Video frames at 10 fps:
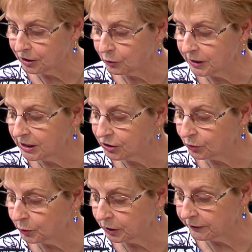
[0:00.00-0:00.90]
knowing he's
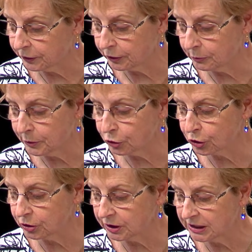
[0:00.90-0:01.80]
aware of our
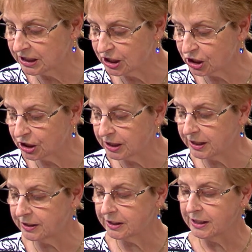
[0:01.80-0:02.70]
emotional condition
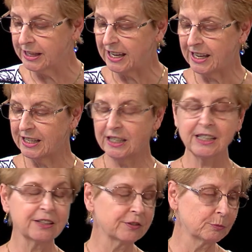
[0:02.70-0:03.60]
at any
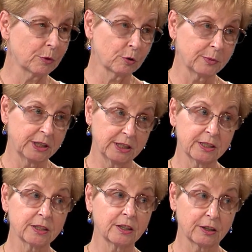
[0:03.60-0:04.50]
given moment
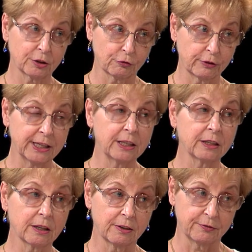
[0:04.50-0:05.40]
is a great
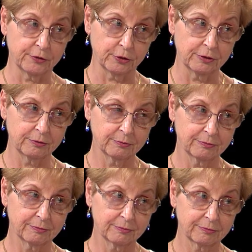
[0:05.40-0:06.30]
comfort. Oh,
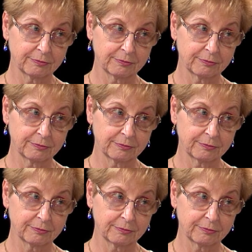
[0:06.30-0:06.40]
yeah.